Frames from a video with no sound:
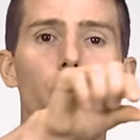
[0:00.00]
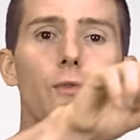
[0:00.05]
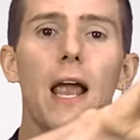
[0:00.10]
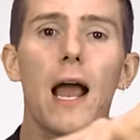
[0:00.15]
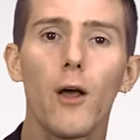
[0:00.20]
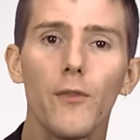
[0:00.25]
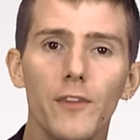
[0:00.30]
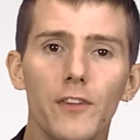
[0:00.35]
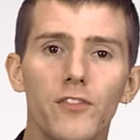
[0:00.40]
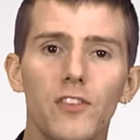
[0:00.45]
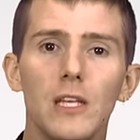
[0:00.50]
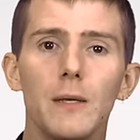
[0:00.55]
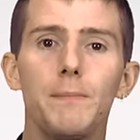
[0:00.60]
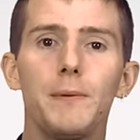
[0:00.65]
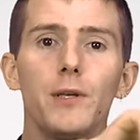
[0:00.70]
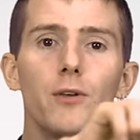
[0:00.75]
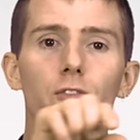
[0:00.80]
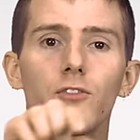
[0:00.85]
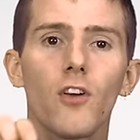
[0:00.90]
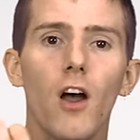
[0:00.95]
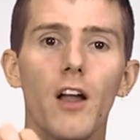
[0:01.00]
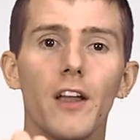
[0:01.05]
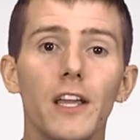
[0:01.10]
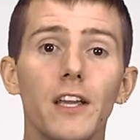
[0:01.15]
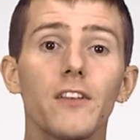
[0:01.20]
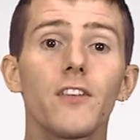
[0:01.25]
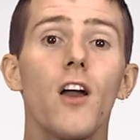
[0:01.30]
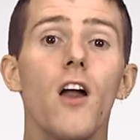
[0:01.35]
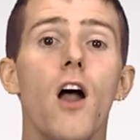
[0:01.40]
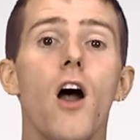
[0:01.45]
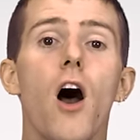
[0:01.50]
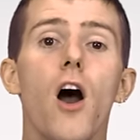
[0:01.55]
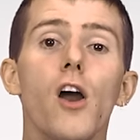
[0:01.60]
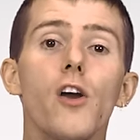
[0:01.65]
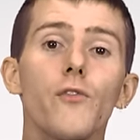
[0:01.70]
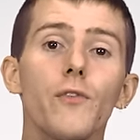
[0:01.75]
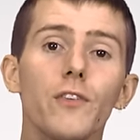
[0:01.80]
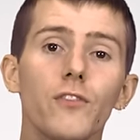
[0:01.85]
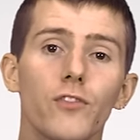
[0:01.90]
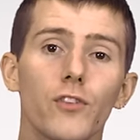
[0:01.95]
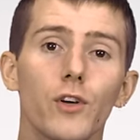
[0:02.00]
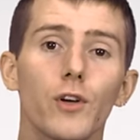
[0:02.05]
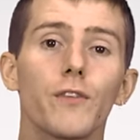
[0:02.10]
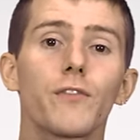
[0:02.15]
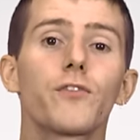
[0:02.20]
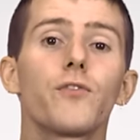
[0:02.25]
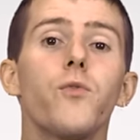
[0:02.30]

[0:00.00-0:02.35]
around the CPU socket are reserved